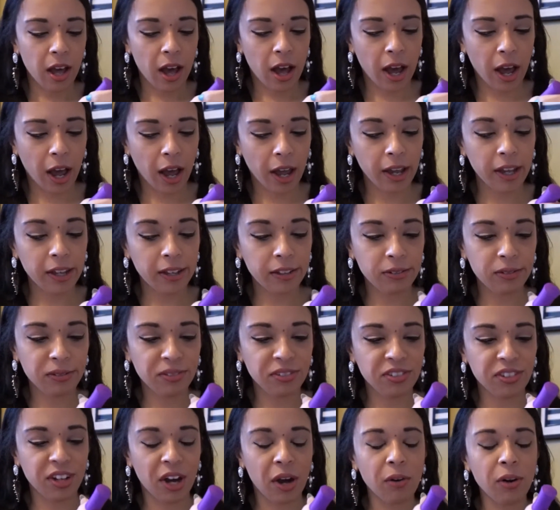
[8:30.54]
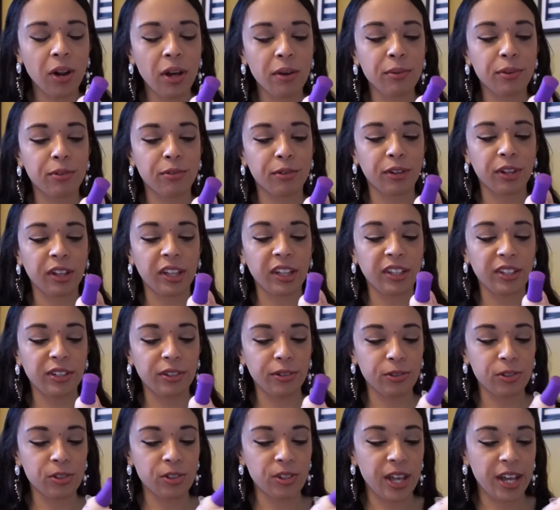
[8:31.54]
I doubt I would really
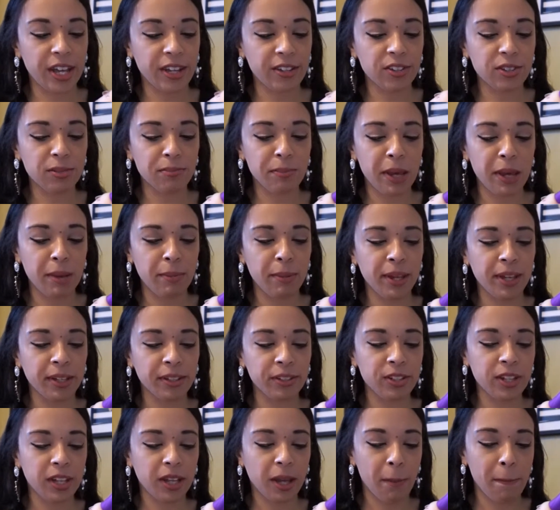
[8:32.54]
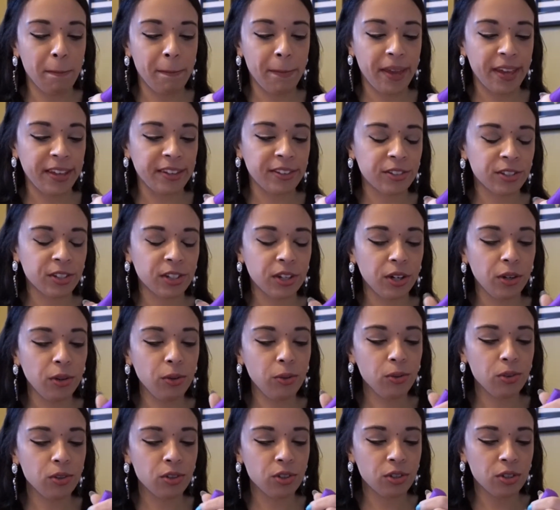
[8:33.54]
use this, maybe as like a base
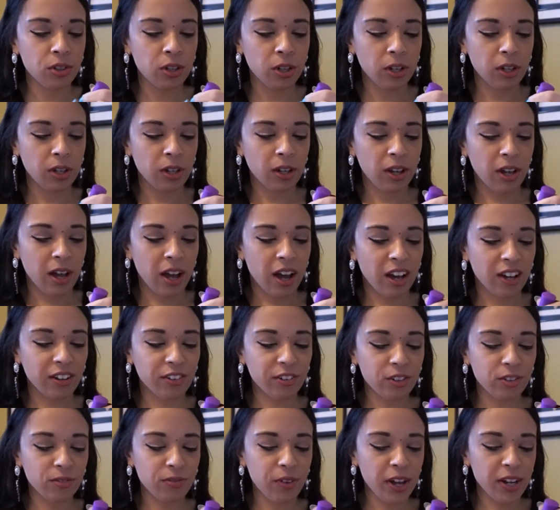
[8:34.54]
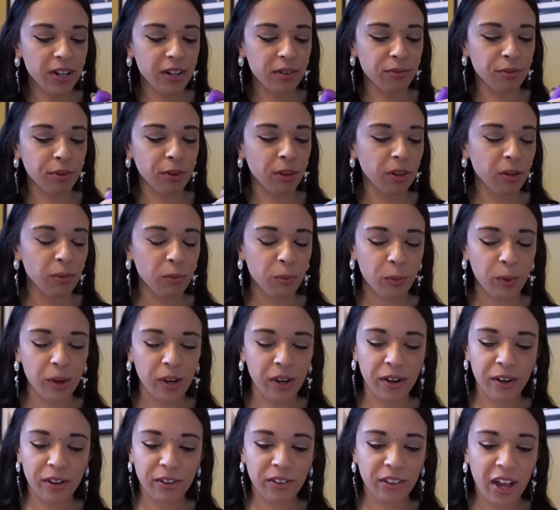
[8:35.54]
coat. I just find it really
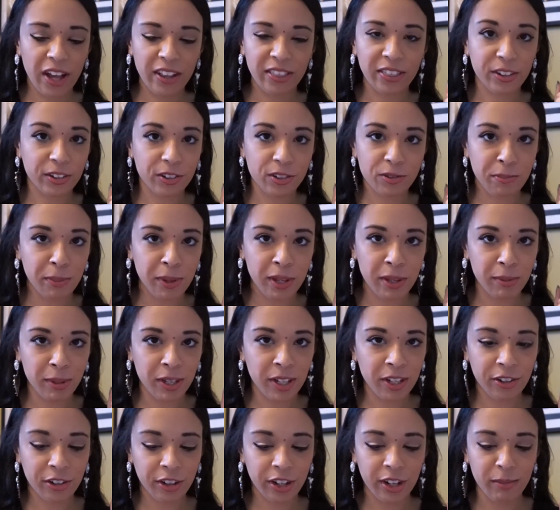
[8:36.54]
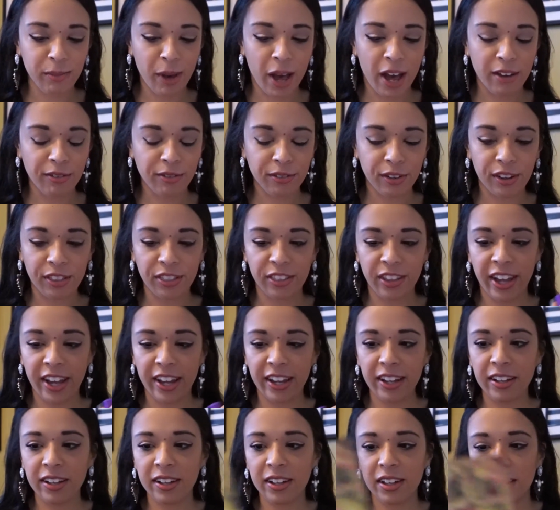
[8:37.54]
weird that there's BB cream
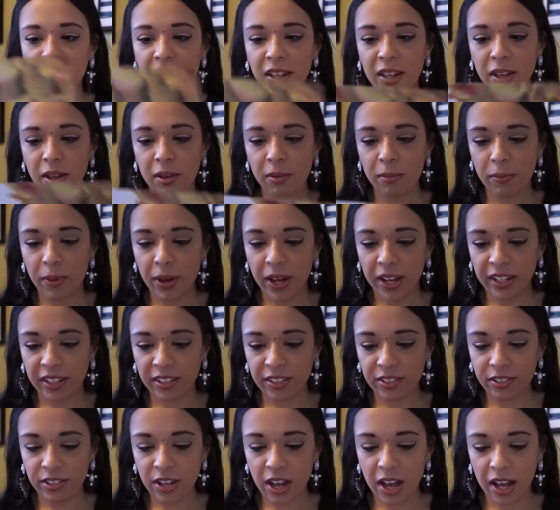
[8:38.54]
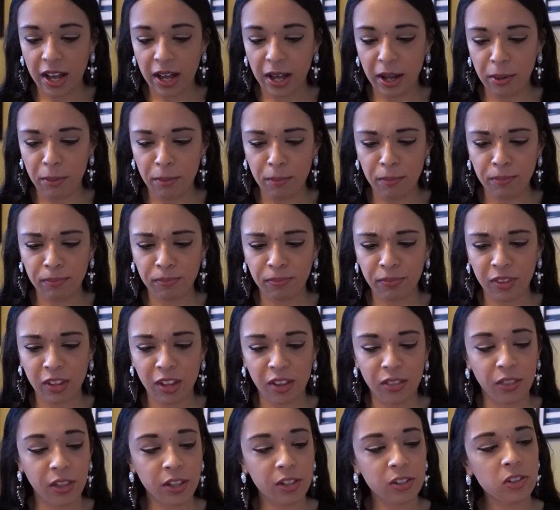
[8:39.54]
everything. But
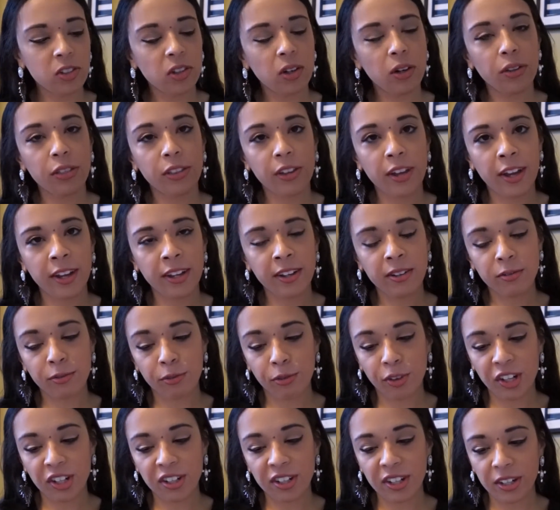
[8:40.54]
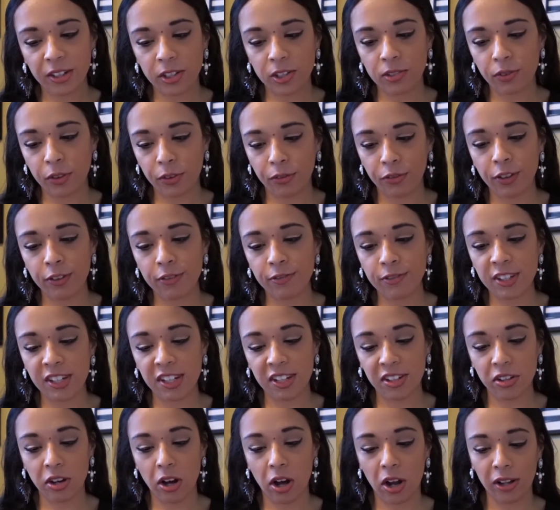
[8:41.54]
this little thing retails for
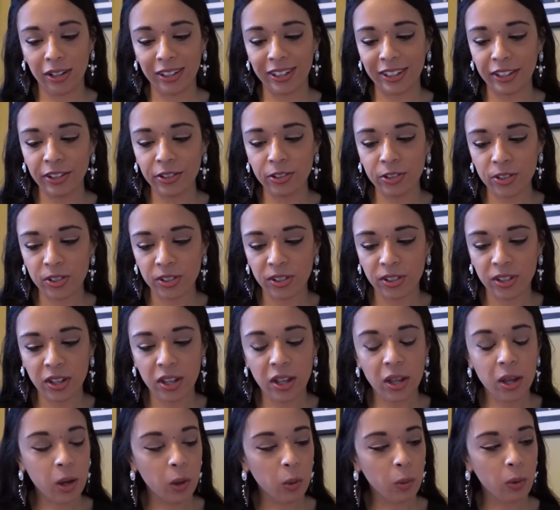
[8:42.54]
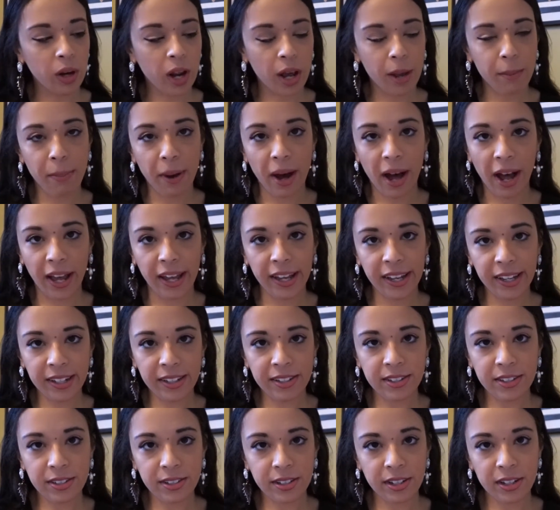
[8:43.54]
$15. Would I buy
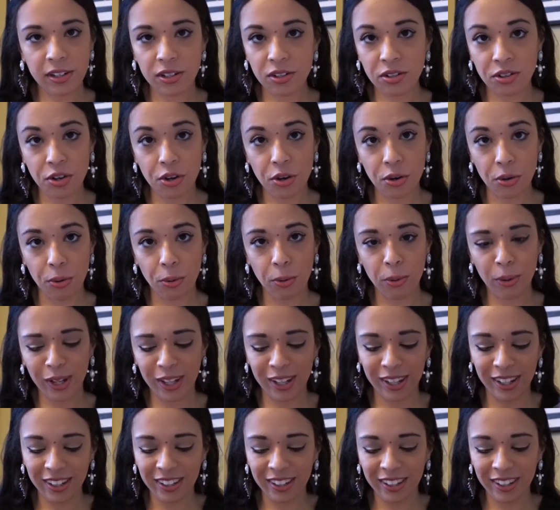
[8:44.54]
it? No.